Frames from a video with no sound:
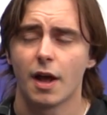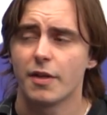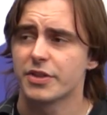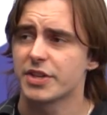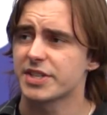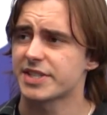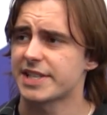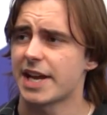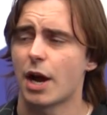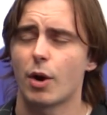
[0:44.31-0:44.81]

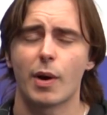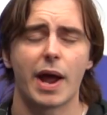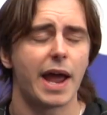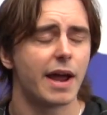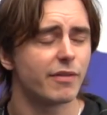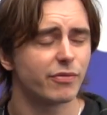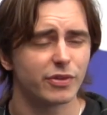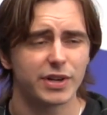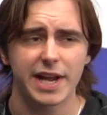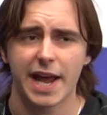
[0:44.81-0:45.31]
This is how
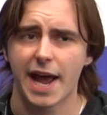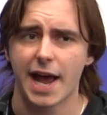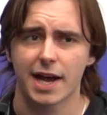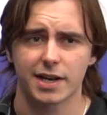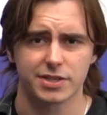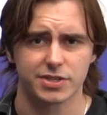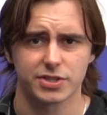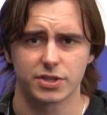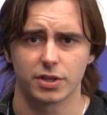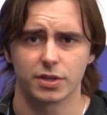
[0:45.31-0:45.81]
every
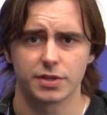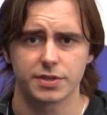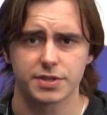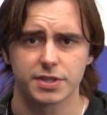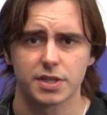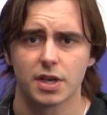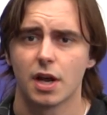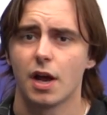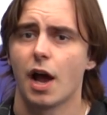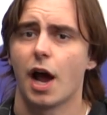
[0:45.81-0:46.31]
hack
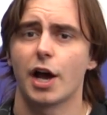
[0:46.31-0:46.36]
starts.